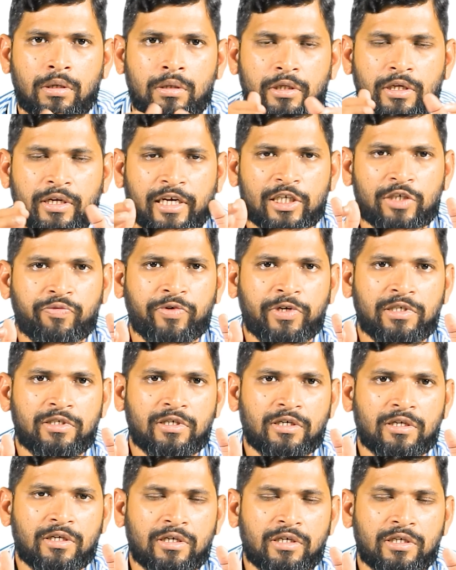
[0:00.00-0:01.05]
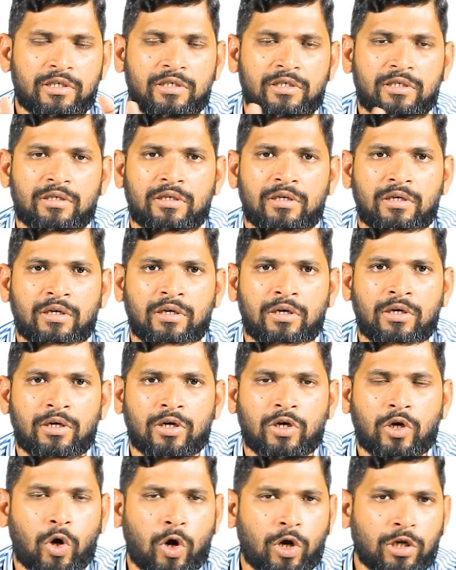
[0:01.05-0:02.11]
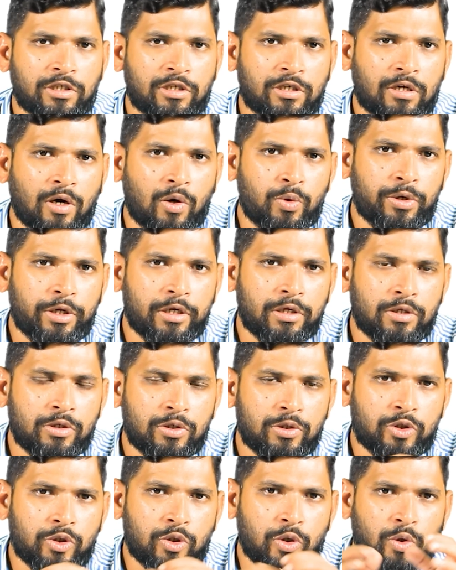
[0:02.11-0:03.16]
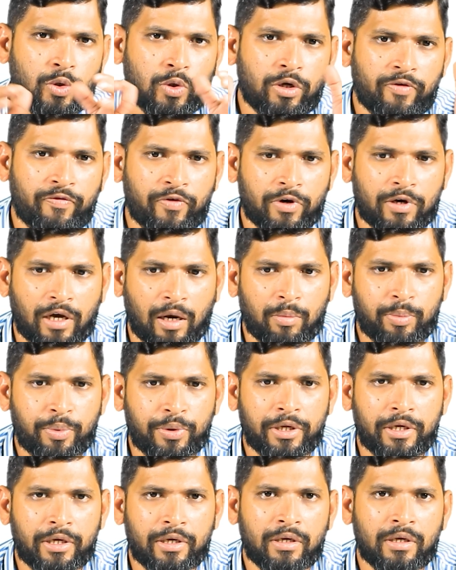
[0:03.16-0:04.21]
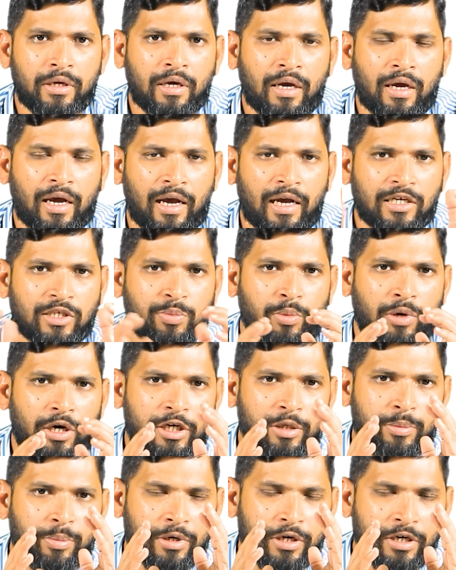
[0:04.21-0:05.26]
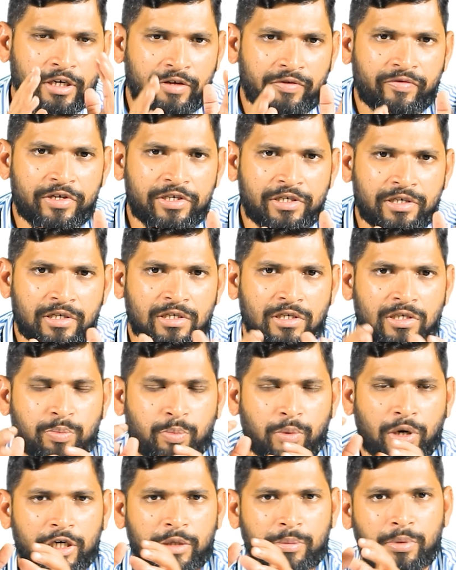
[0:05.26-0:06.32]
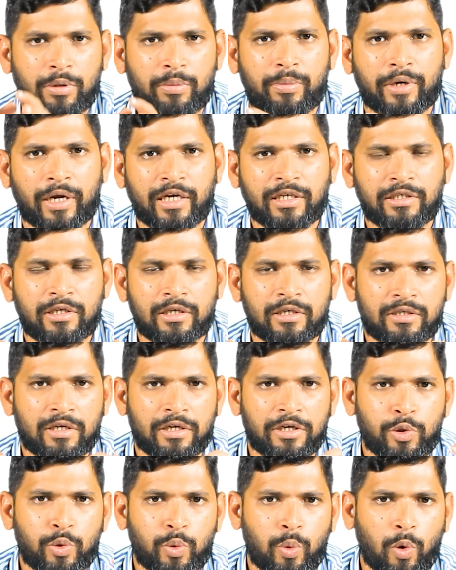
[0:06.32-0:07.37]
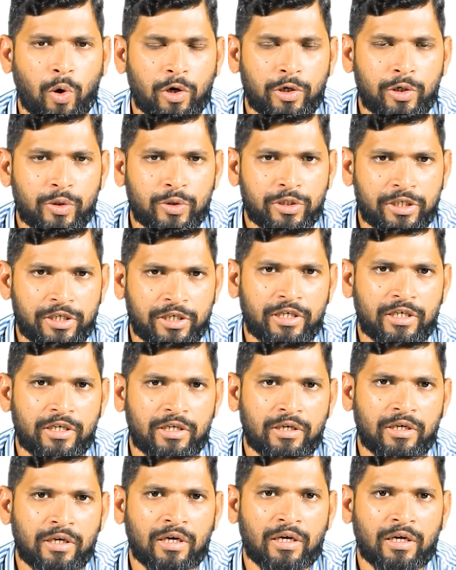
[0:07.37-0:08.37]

The next feature is cost accounting. So if your company has multiple divisions, multiple branches, and you want to see